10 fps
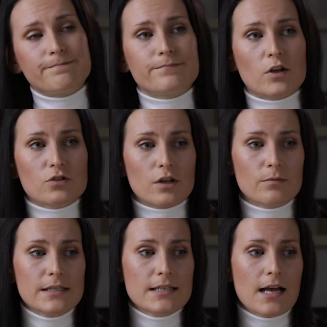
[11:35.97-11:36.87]
not
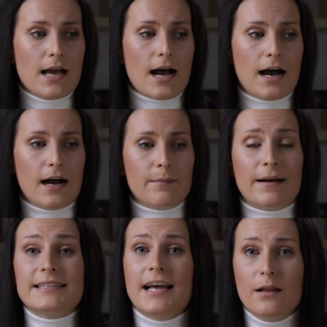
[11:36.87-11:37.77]
always,
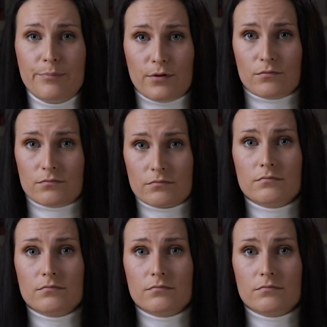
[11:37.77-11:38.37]
might help you.